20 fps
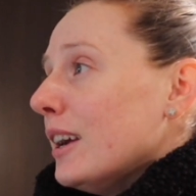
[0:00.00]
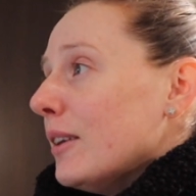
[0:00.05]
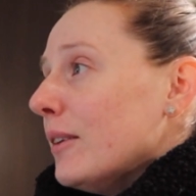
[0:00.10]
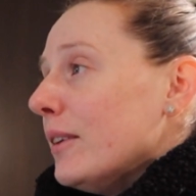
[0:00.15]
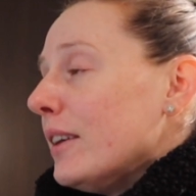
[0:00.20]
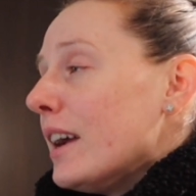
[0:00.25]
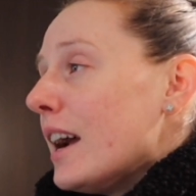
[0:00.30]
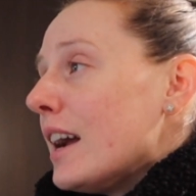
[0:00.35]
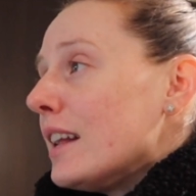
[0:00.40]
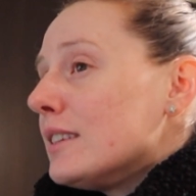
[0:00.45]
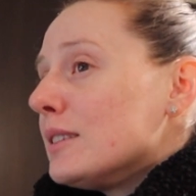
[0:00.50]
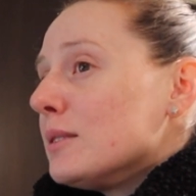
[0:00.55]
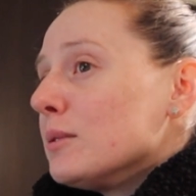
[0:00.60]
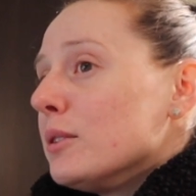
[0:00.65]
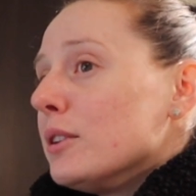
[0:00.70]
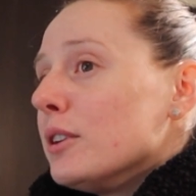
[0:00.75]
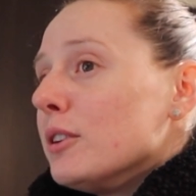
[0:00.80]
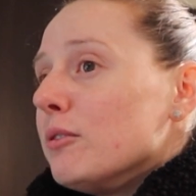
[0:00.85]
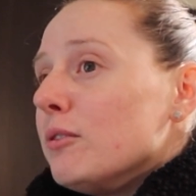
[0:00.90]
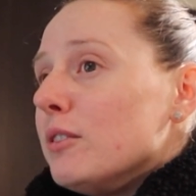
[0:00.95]
We got some
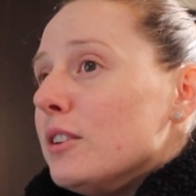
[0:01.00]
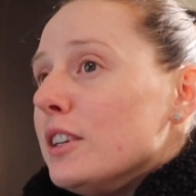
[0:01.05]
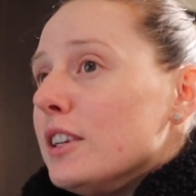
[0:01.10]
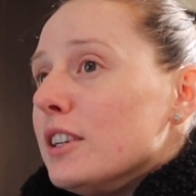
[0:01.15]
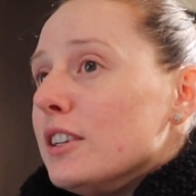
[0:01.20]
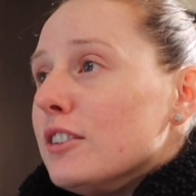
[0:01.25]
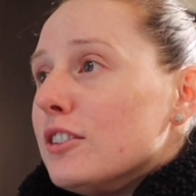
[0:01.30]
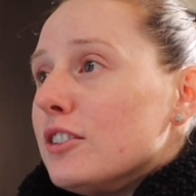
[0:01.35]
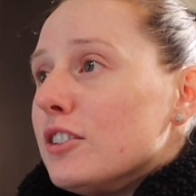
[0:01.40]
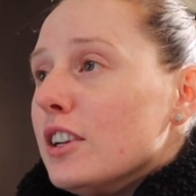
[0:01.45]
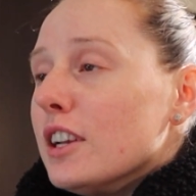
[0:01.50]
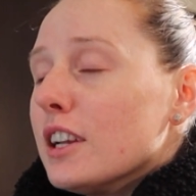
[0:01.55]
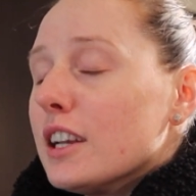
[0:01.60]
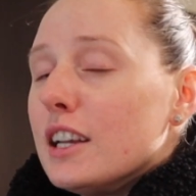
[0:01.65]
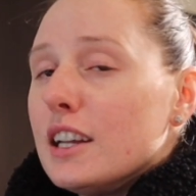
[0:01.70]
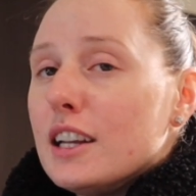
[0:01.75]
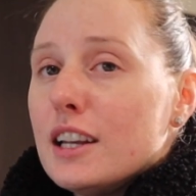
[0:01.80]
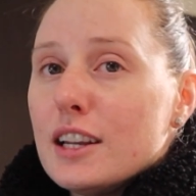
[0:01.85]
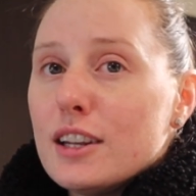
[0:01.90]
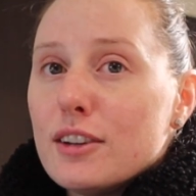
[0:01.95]
grilled vegan
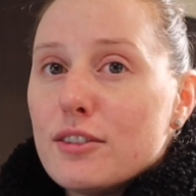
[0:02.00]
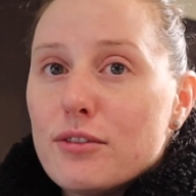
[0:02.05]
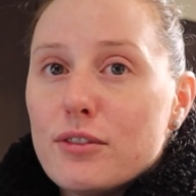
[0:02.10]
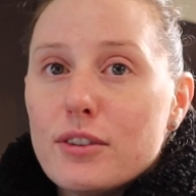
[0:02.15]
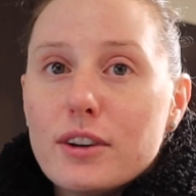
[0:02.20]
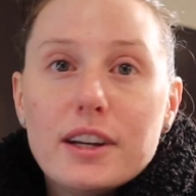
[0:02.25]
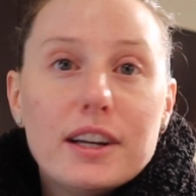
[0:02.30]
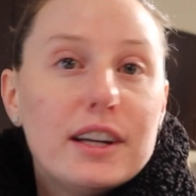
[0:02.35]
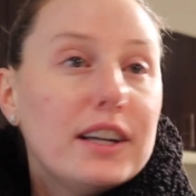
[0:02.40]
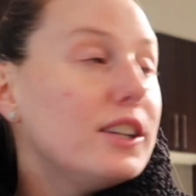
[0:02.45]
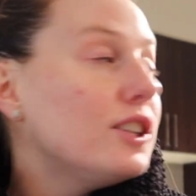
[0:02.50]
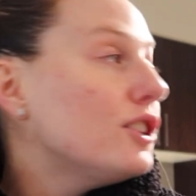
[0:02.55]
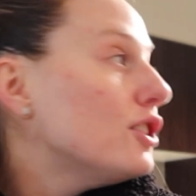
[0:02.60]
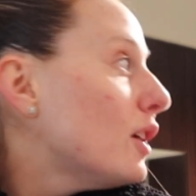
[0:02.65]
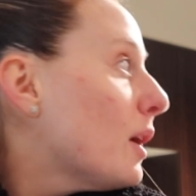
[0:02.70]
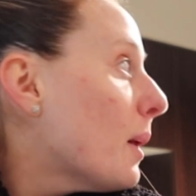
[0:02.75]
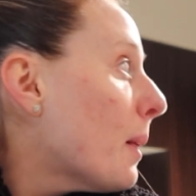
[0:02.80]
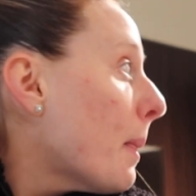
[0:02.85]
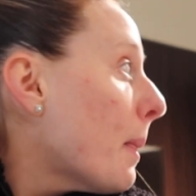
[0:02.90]
chicken in the fridge.